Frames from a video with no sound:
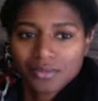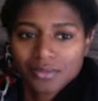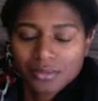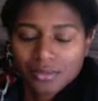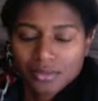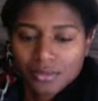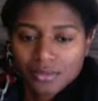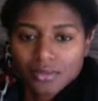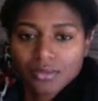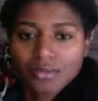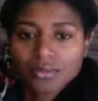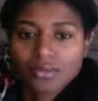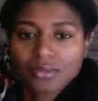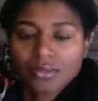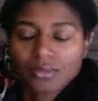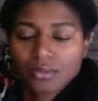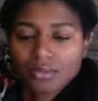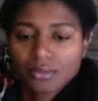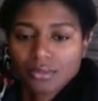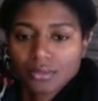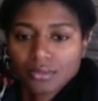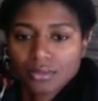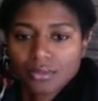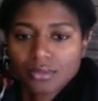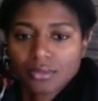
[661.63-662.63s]

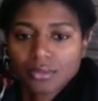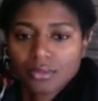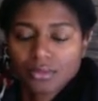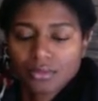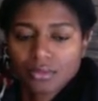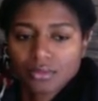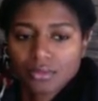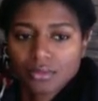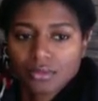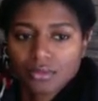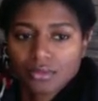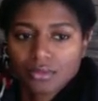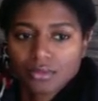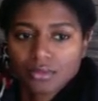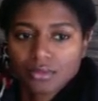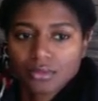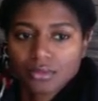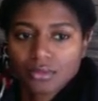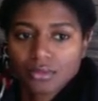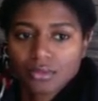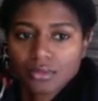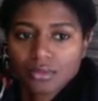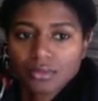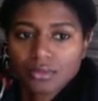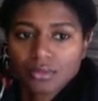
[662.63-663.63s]

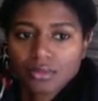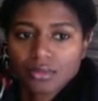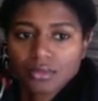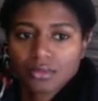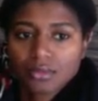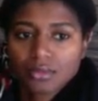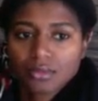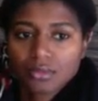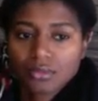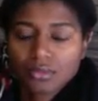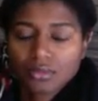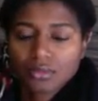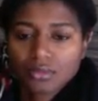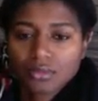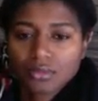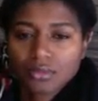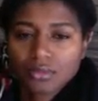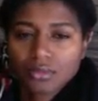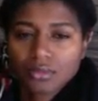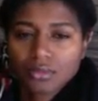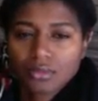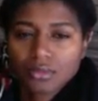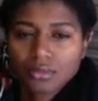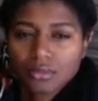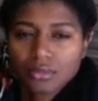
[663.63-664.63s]

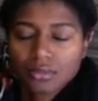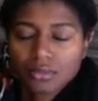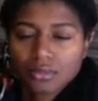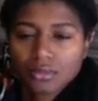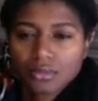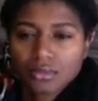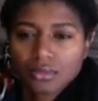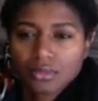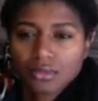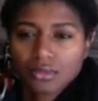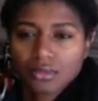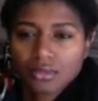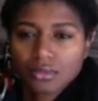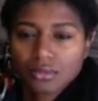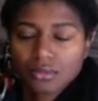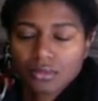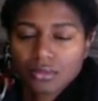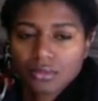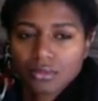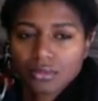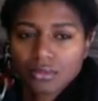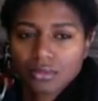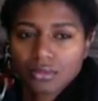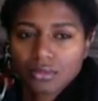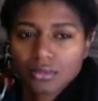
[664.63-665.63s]

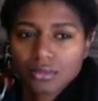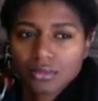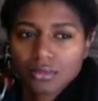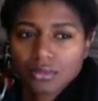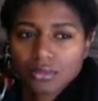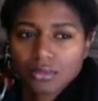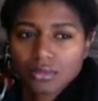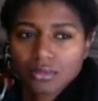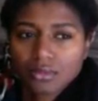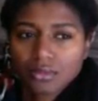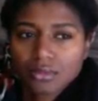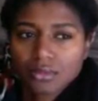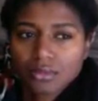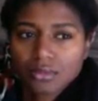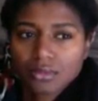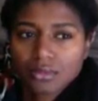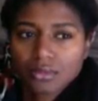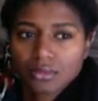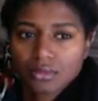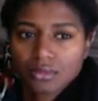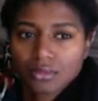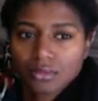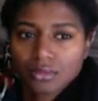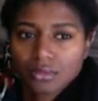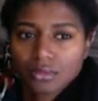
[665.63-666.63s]

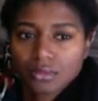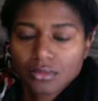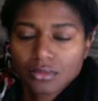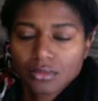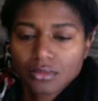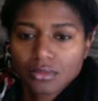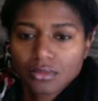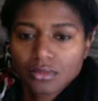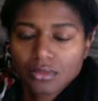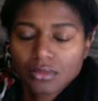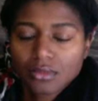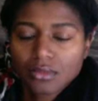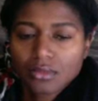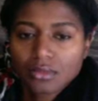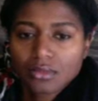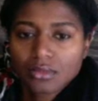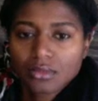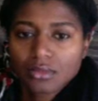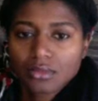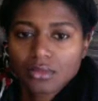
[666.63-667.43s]
(silent)